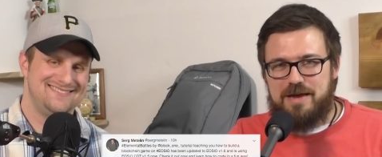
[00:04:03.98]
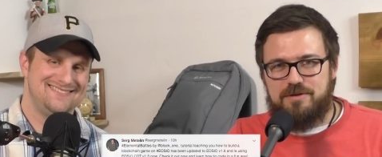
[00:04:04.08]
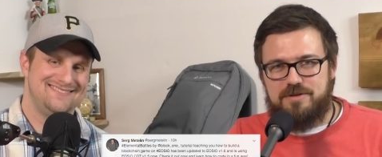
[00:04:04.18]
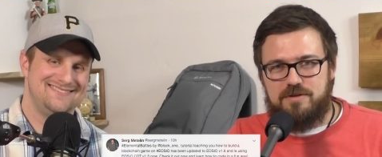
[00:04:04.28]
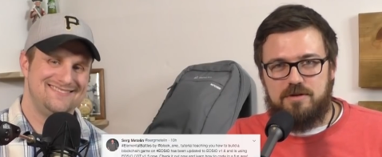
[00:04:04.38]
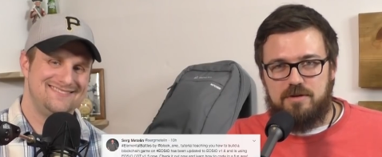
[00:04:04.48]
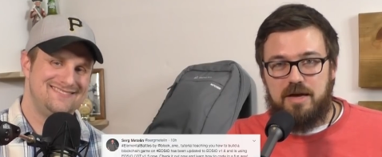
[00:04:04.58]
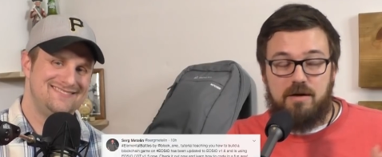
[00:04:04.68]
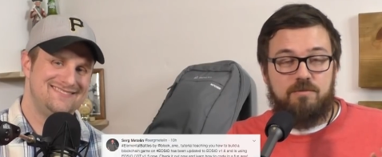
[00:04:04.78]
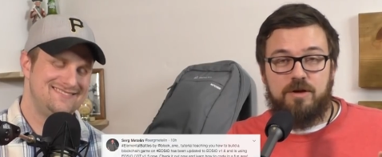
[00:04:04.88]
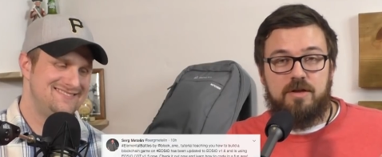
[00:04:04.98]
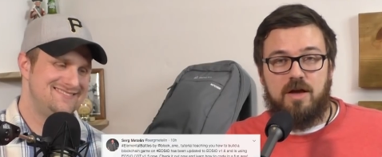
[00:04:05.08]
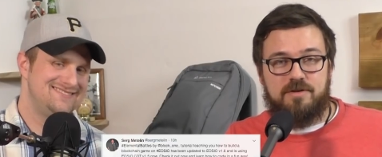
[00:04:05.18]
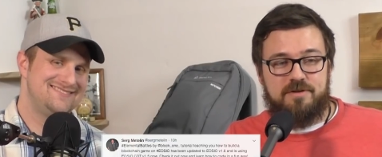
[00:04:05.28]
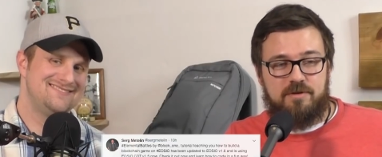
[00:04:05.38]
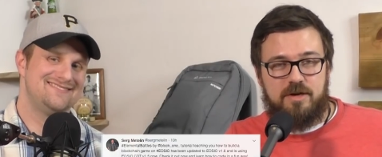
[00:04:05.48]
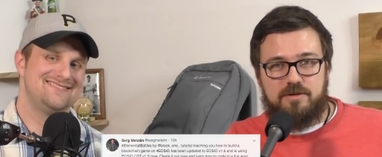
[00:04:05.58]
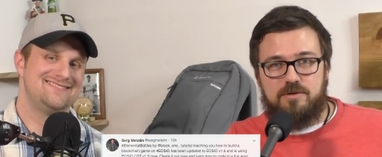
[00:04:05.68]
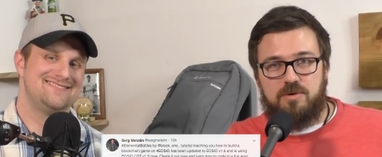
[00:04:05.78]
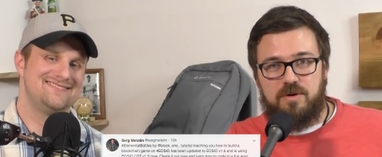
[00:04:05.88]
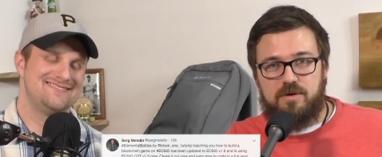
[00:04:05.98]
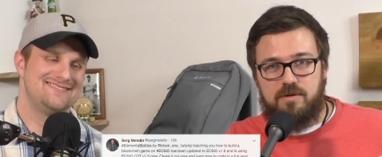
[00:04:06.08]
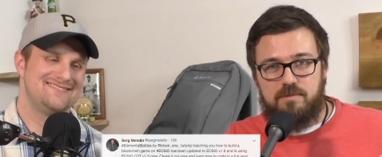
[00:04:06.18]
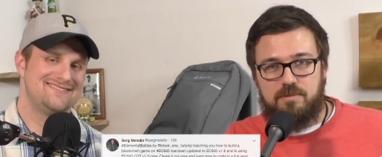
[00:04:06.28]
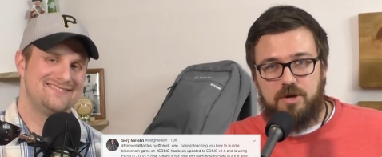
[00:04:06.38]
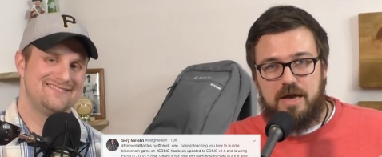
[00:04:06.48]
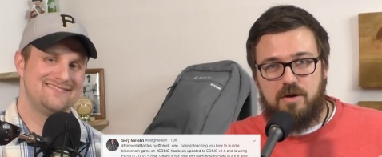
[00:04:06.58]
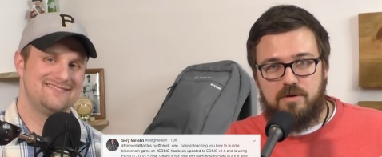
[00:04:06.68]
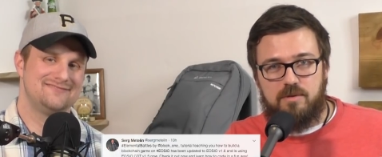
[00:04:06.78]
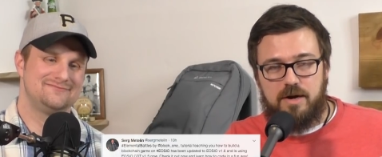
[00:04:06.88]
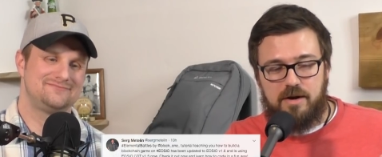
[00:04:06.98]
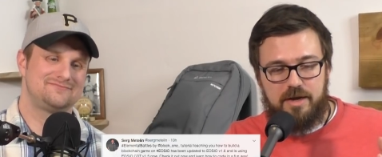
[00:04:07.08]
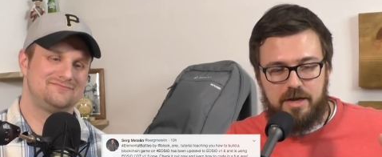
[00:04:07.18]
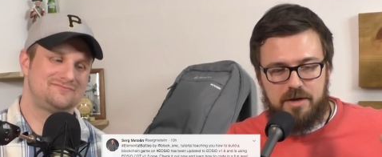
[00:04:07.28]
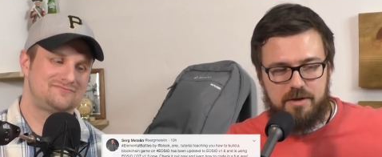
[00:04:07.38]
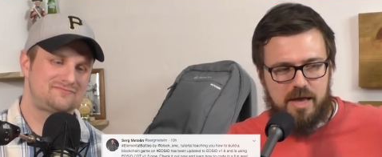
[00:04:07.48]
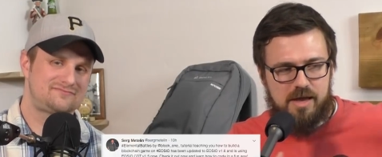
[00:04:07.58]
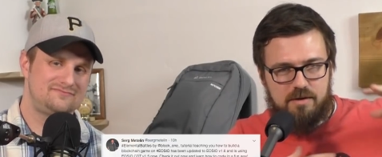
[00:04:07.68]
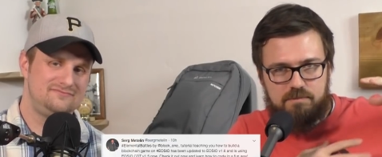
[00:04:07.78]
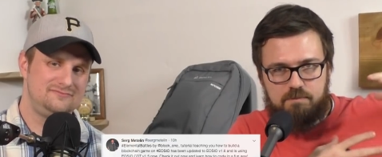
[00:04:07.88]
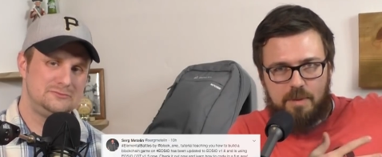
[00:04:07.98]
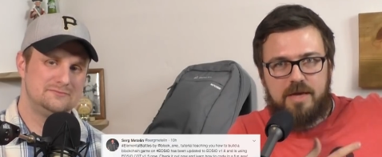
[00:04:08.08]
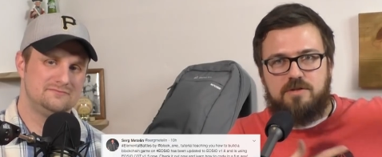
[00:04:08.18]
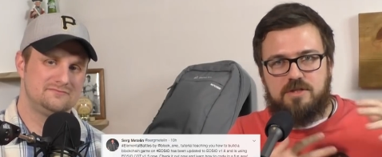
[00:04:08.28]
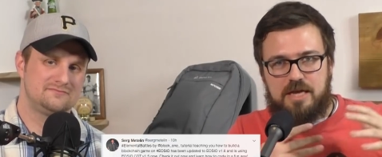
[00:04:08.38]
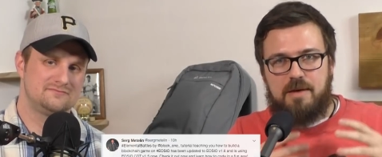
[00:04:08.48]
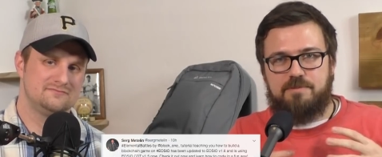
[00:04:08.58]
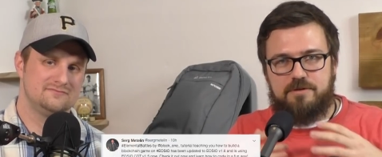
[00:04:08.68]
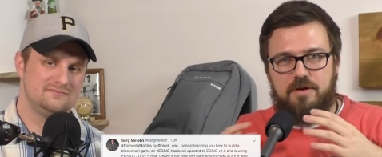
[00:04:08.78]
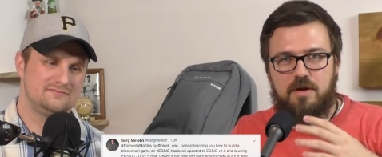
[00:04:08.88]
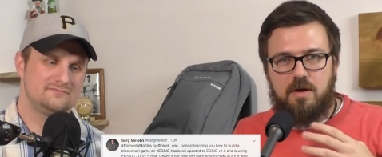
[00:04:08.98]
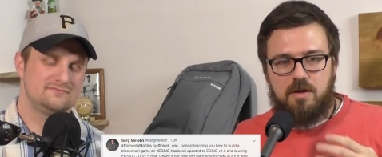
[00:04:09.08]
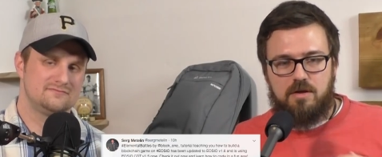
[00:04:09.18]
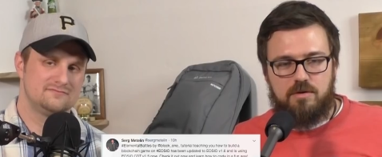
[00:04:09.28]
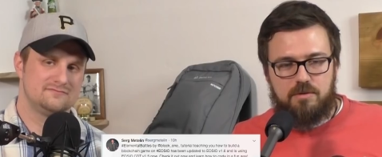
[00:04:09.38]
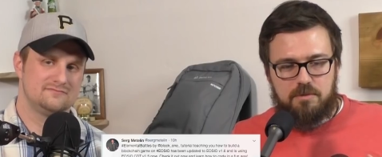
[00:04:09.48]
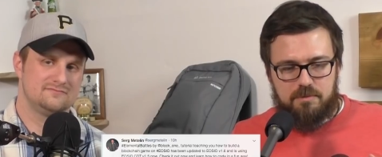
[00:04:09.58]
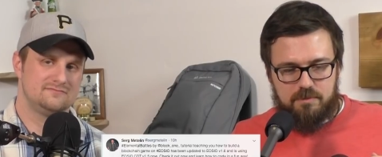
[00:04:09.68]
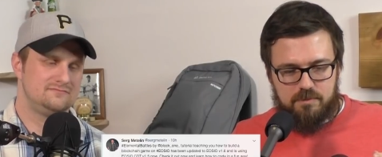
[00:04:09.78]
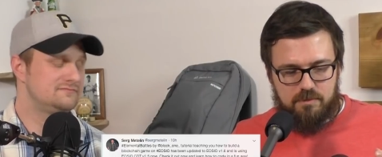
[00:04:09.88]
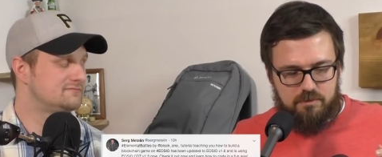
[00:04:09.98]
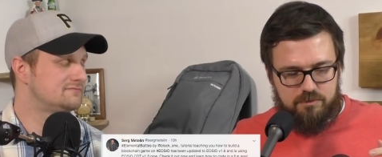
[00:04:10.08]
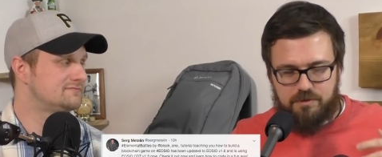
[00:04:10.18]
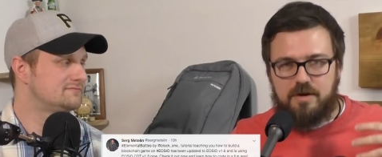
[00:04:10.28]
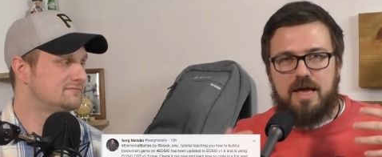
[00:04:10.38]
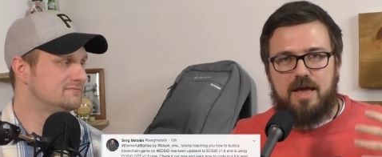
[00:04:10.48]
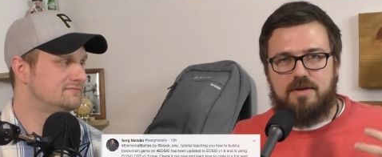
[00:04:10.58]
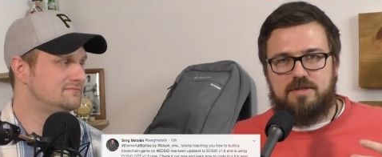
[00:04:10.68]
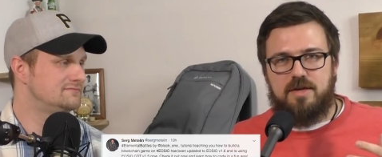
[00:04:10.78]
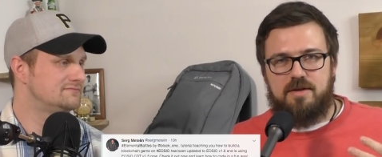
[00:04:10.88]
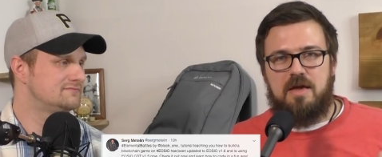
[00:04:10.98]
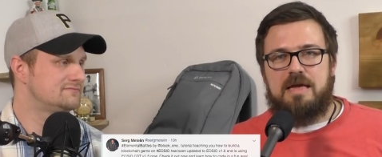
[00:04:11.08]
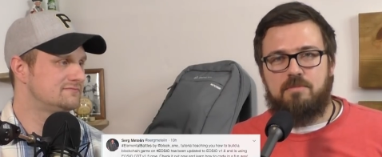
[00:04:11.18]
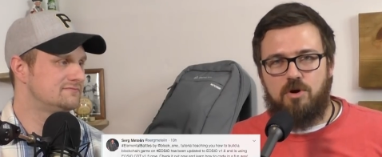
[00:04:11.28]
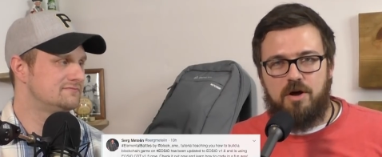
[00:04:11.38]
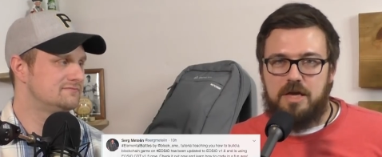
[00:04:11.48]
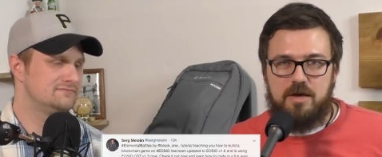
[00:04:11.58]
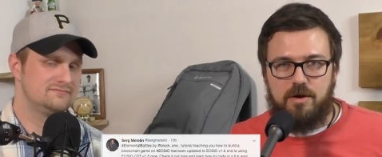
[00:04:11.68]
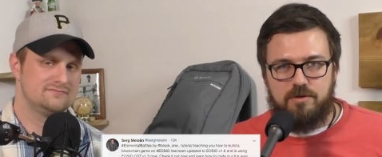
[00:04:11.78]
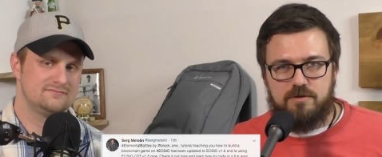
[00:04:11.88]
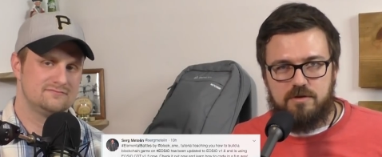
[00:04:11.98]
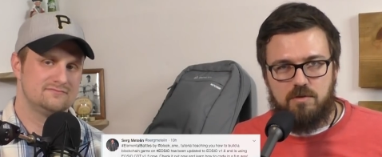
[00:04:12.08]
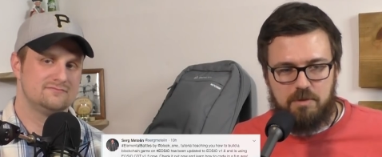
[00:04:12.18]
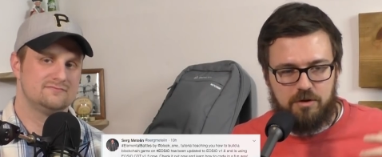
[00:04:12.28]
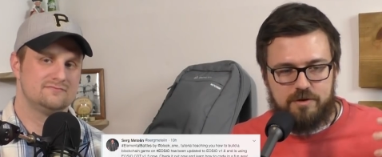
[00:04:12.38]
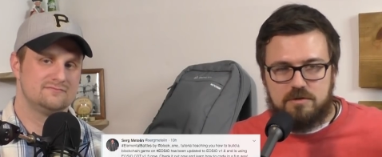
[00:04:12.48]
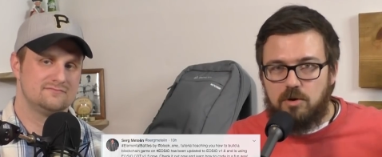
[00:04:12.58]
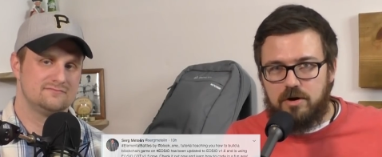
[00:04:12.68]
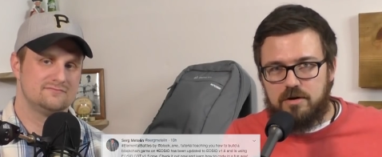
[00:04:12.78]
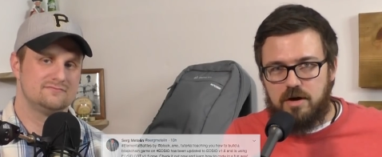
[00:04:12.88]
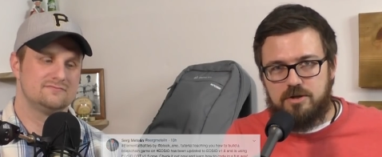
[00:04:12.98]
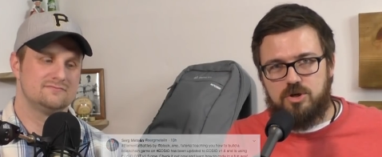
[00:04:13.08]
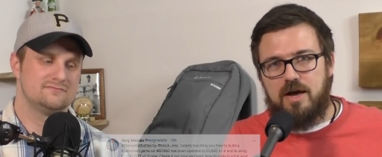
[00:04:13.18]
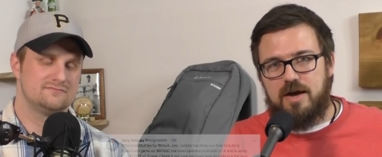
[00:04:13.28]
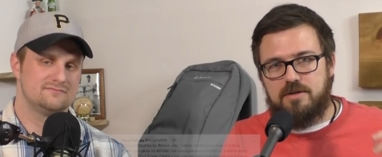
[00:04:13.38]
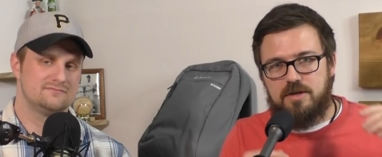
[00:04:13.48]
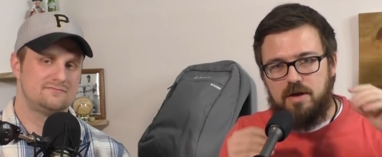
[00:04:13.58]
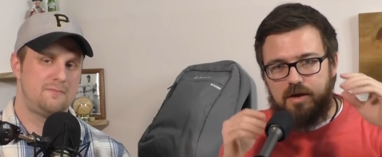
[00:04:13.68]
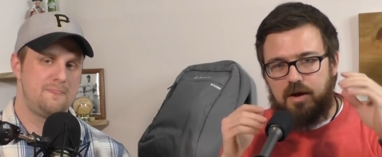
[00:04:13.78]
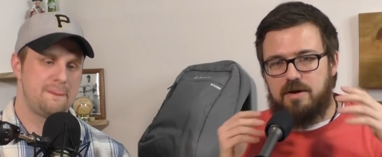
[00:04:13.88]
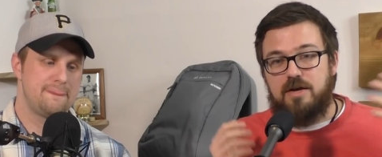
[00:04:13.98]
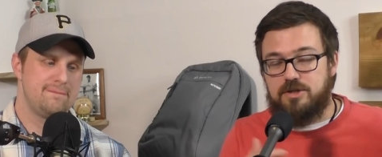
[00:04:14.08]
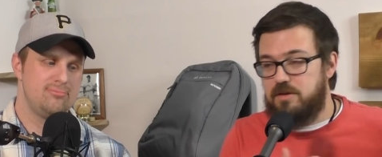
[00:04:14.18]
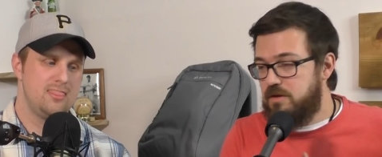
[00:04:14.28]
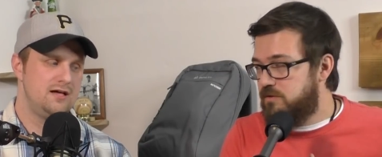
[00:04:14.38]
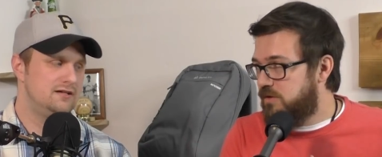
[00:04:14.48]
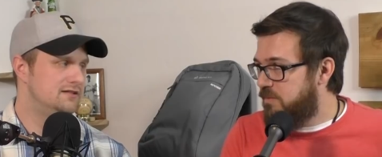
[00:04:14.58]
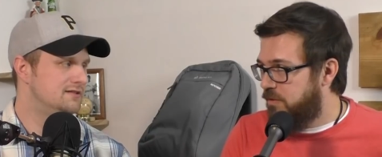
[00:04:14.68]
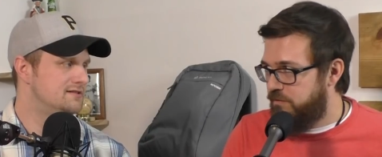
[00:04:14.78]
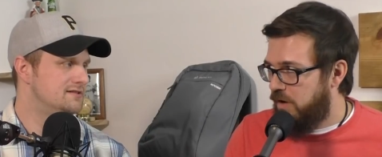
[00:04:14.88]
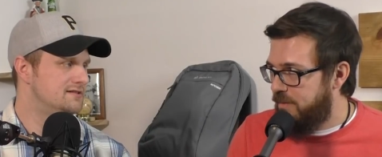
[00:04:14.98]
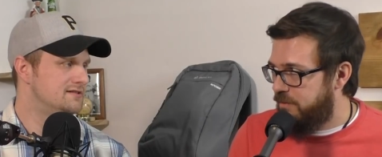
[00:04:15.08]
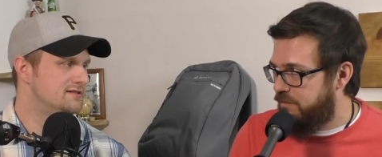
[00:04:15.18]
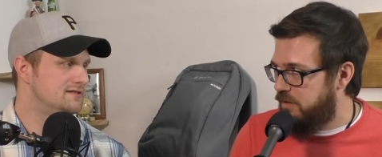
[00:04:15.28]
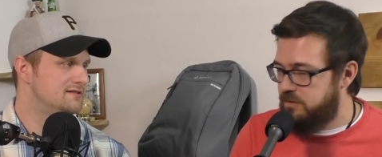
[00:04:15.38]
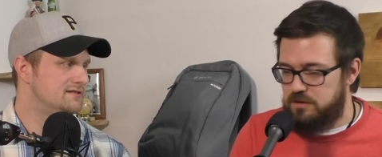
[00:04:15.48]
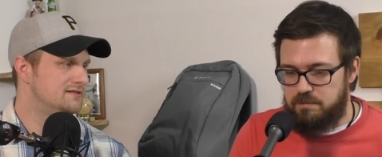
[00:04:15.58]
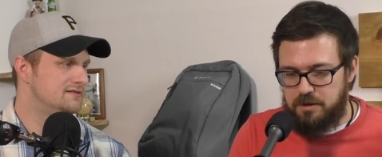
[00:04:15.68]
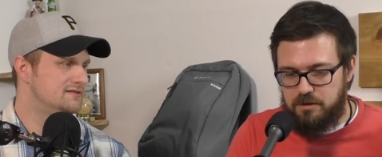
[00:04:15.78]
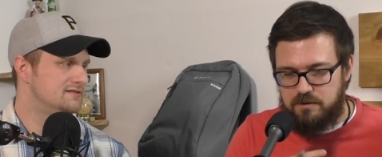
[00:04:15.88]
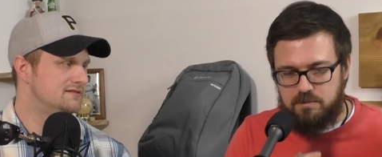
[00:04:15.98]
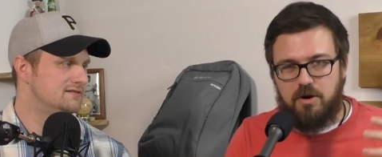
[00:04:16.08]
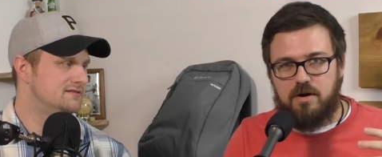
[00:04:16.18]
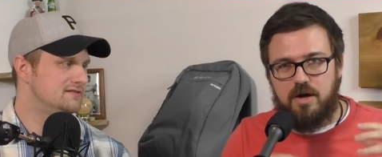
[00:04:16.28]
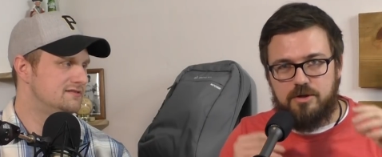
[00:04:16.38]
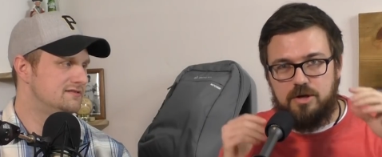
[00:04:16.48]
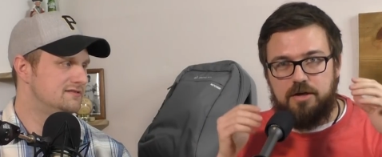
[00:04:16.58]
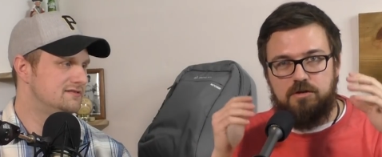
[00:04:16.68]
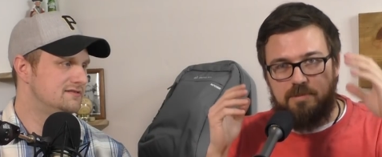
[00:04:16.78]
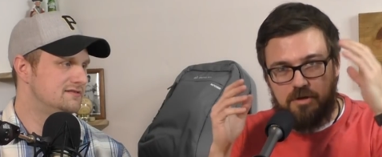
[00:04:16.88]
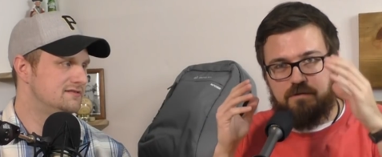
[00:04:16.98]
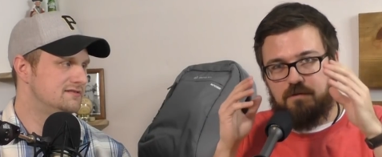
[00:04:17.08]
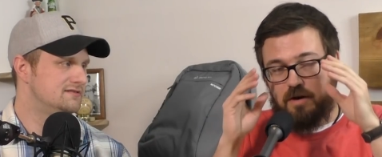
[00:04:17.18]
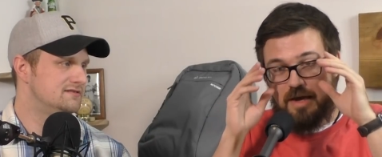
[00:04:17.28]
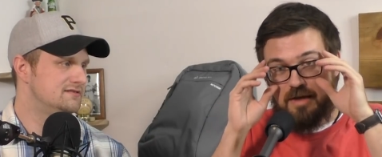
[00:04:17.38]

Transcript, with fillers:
Speaker 1: Battles is a really, honestly, a great tutorial put out where in 8 big steps, you create a game on EOS. You build the smart contract, or actually, I think you set up your environment first. You build the smart contract, you build a front